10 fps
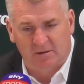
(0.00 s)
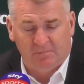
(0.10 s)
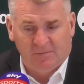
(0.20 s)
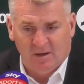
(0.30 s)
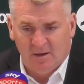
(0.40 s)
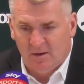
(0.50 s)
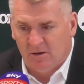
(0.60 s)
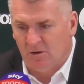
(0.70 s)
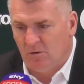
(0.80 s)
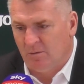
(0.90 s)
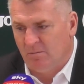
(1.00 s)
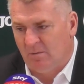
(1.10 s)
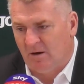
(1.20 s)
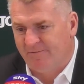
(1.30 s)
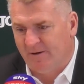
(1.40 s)
And, I
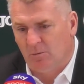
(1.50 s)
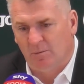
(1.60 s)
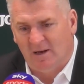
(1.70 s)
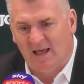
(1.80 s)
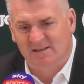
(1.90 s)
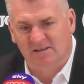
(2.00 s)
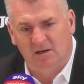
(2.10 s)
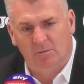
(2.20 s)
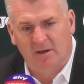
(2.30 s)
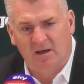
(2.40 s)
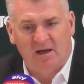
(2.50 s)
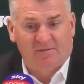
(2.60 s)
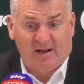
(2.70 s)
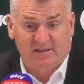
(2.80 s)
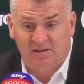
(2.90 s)
felt we lacked a little bit of
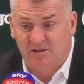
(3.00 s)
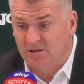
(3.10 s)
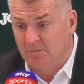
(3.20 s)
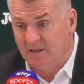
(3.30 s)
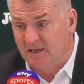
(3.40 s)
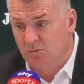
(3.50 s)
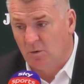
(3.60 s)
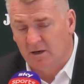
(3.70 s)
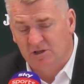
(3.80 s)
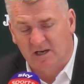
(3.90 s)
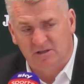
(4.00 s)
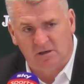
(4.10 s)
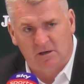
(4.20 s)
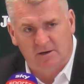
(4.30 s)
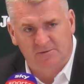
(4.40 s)
athleticism, and that's why I changed
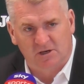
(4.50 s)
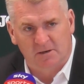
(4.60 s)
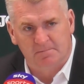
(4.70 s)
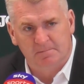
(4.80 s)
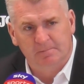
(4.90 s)
it at half time.